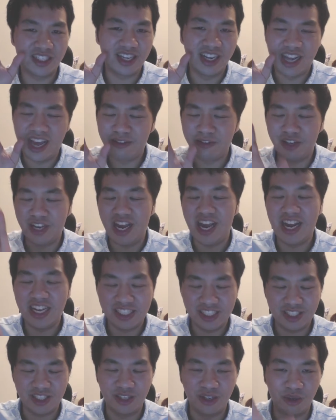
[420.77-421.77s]
gonna have to
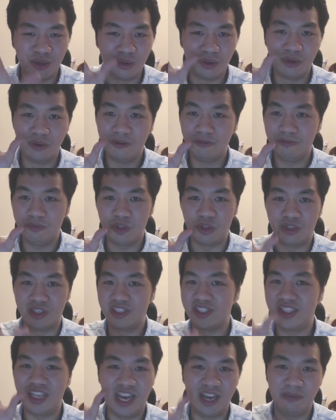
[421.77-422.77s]
ask you to
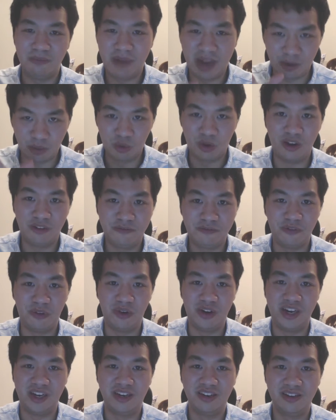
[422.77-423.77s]
just take my word for
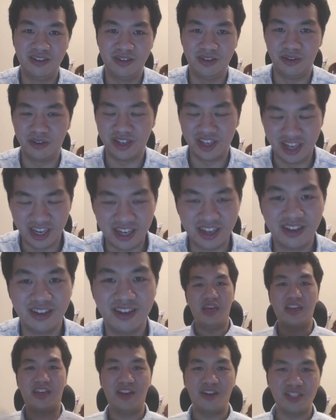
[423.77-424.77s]
it. Okay?
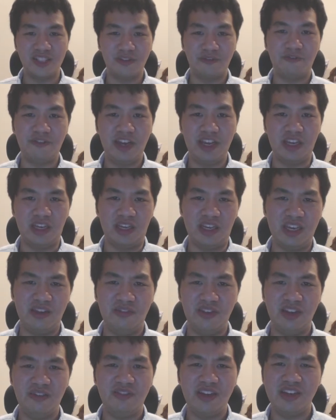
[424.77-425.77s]
And here's the thing,
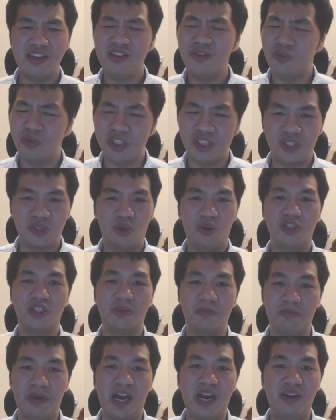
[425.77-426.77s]
even if they didn't resort to
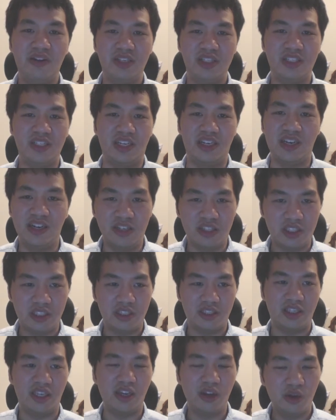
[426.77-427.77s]
piracy, they
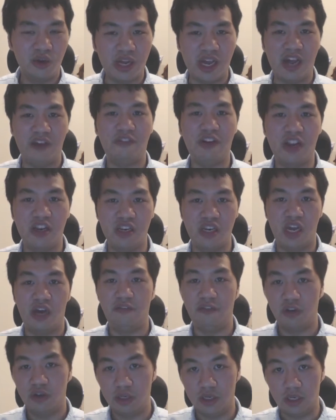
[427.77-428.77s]
still have
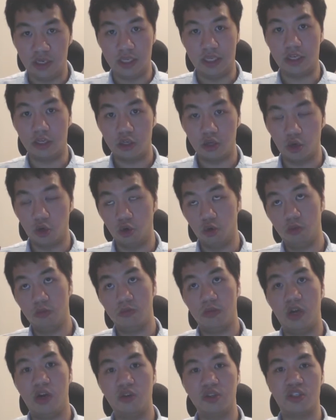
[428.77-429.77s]
another legal
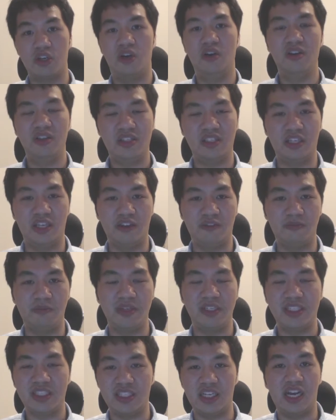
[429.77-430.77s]
alternative
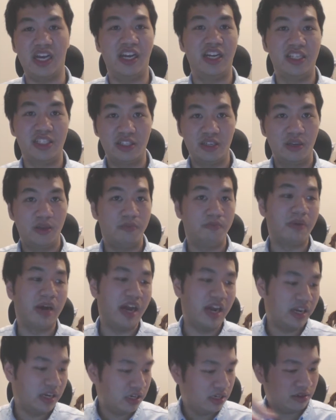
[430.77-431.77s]
besides
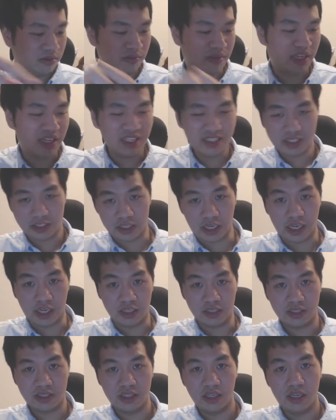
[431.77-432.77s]
buying these
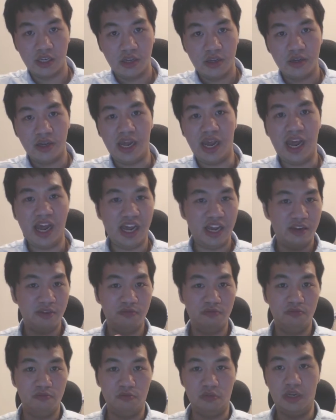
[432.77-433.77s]
things
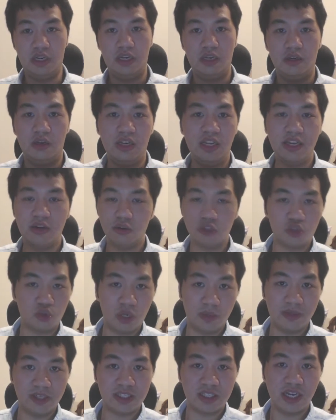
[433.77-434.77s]
and legal
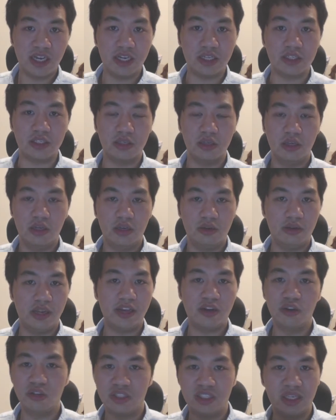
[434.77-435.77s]
streaming sites. They
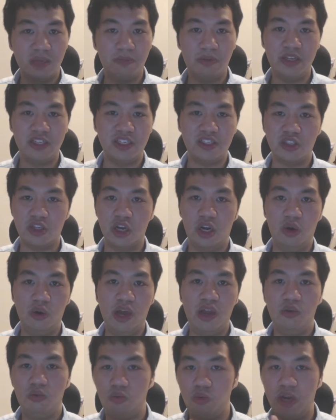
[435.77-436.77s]
could simply just go
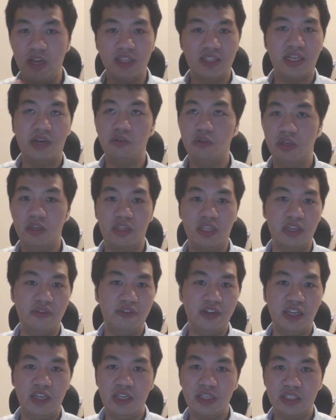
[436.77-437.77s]
and rent out the
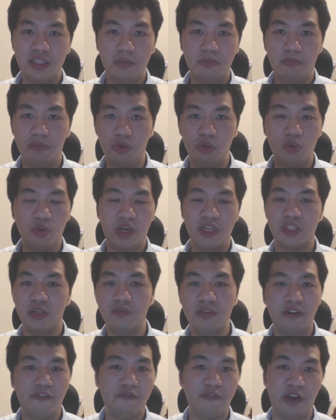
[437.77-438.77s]
DVDs and Blu-rays of
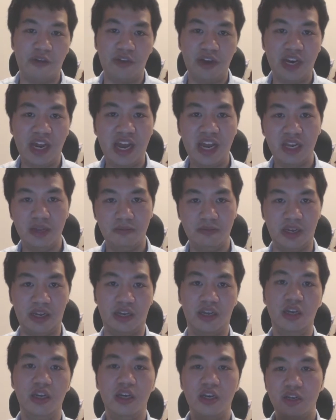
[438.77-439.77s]
their favorite anime.
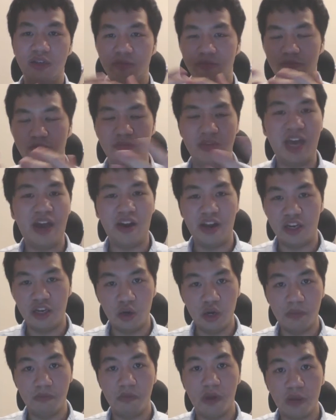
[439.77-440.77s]
Now, I know
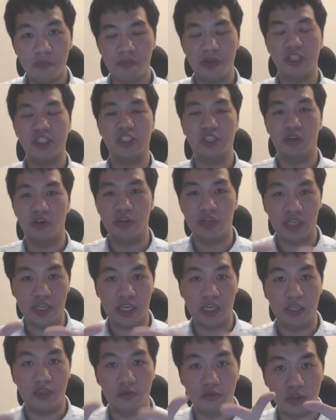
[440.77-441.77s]
the Blockbuster
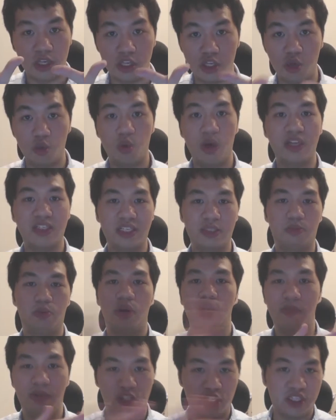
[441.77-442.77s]
in the US has
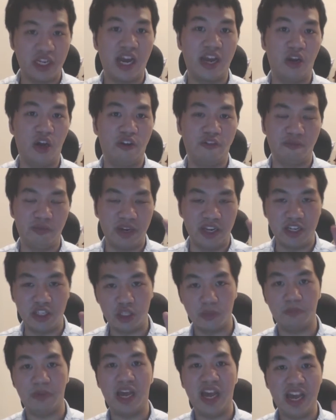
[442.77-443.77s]
pretty much died off, but in
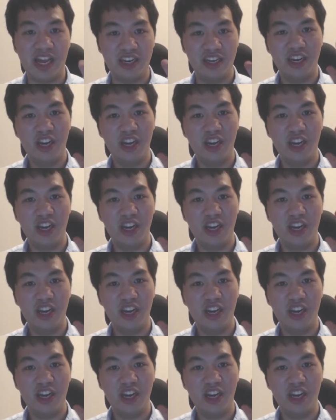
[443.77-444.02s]
Japan,